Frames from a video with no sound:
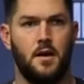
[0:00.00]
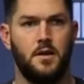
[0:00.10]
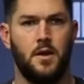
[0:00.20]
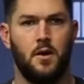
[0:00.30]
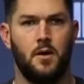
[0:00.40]

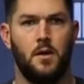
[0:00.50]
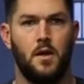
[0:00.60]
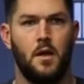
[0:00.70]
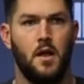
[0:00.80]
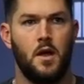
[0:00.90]
You know,
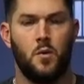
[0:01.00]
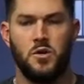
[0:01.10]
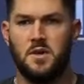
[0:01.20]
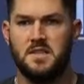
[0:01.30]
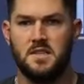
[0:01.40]
when
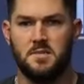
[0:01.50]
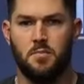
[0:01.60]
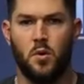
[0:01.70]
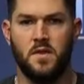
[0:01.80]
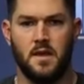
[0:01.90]
you get to this
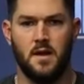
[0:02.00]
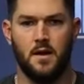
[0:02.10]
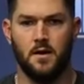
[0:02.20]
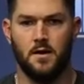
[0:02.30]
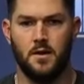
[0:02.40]
point in the
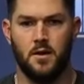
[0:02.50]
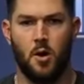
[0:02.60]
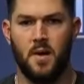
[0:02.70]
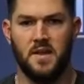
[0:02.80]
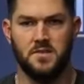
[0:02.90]
year, you know, all
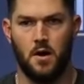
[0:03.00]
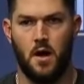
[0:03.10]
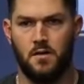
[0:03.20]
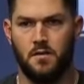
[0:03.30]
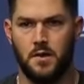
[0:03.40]
bets are off.